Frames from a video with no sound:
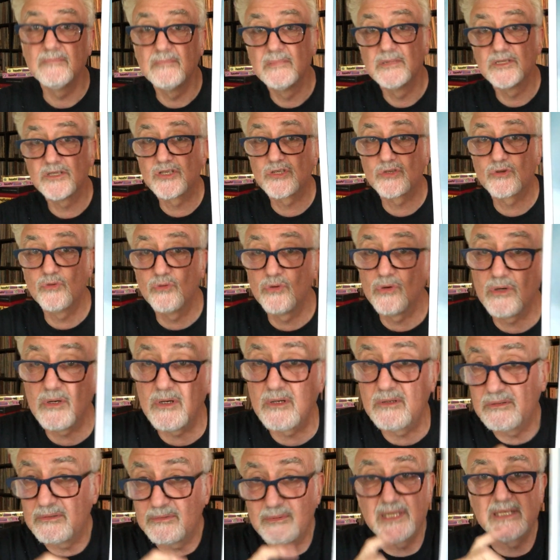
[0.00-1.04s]
the
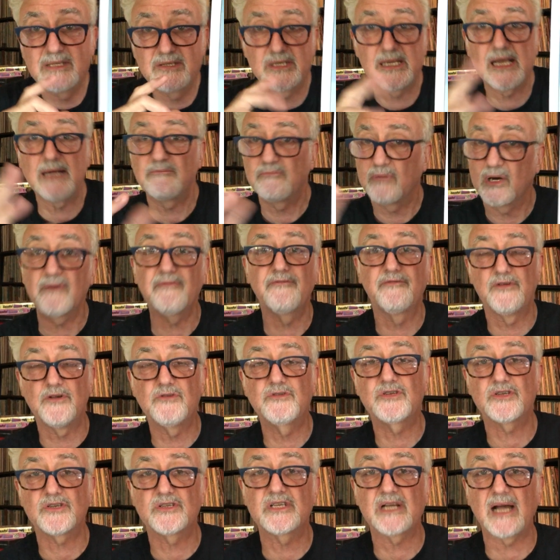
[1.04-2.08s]
school, we said, we're
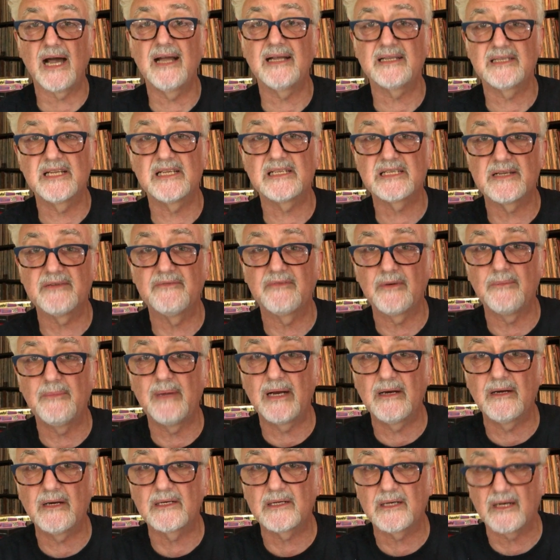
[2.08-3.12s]
future scientists of
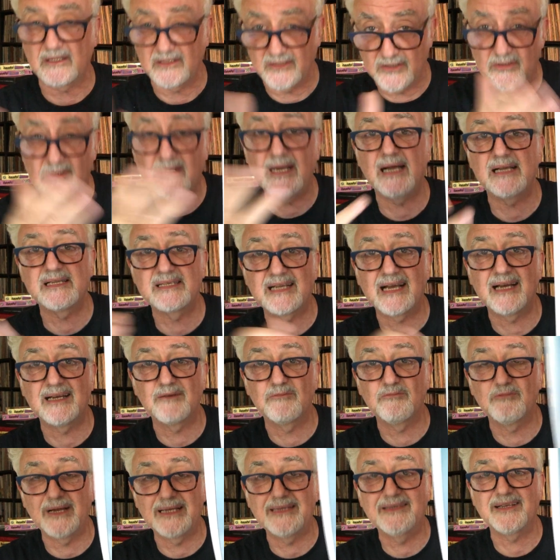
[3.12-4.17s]
America. You guys got to
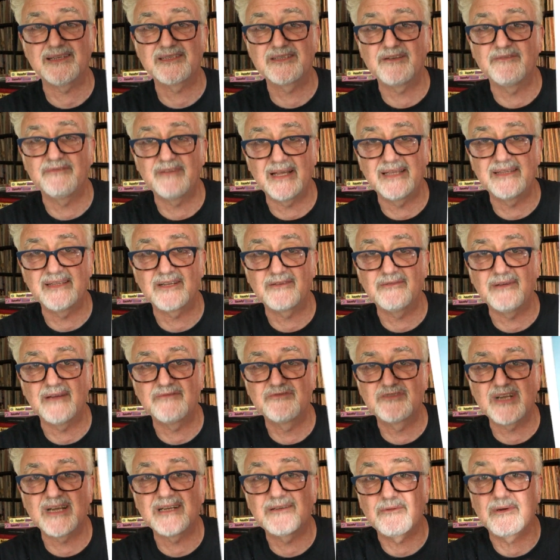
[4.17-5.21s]
rent us a Van de Graaff
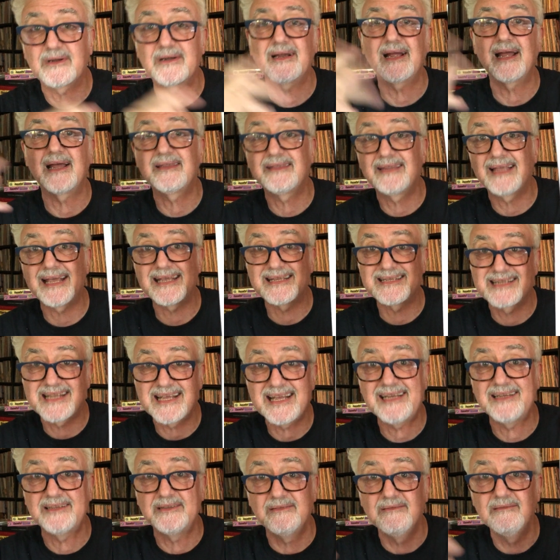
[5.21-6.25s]
generator. And they
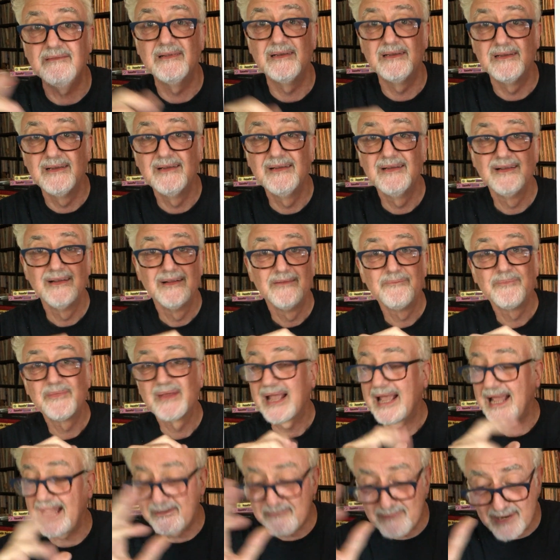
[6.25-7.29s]
did.
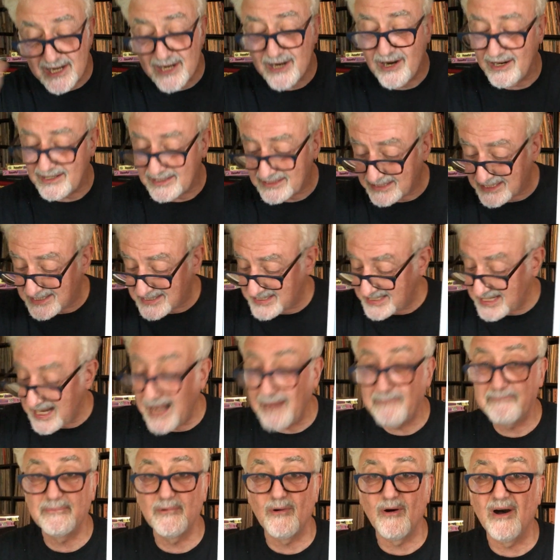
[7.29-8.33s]
And we hooked this
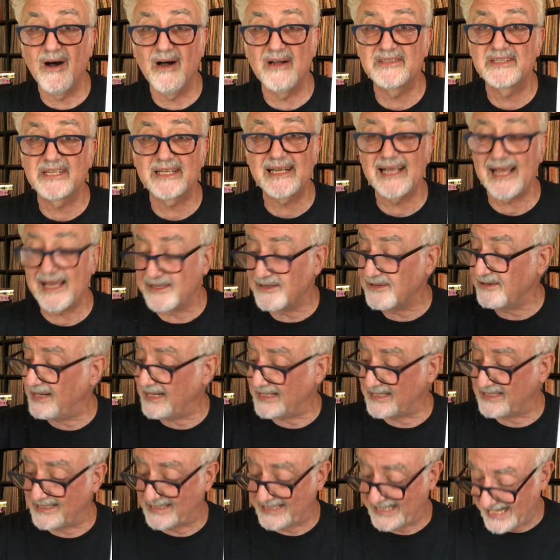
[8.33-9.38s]
up all together.
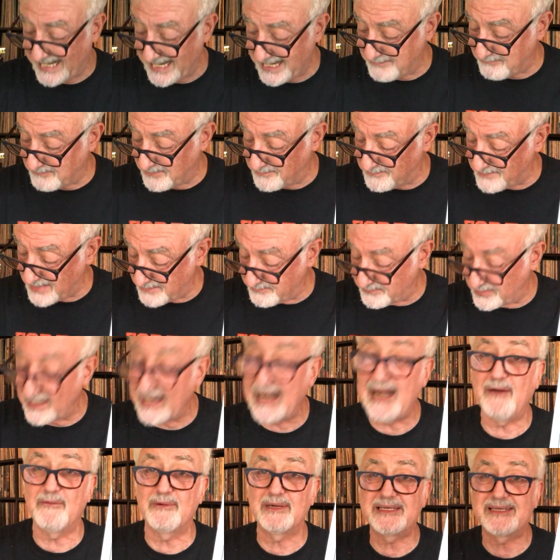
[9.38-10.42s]
I can't remember
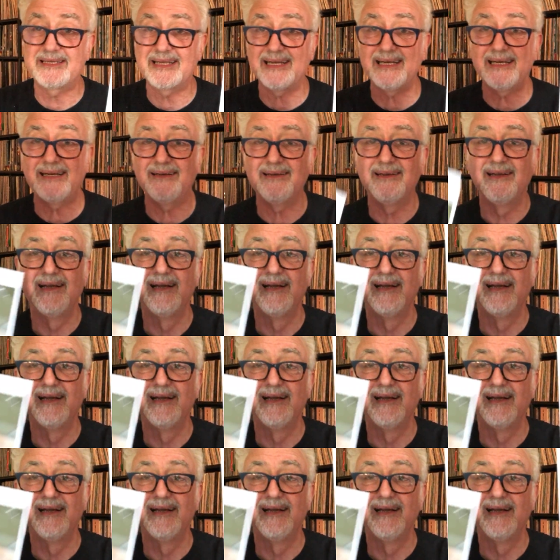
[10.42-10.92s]
how we did it,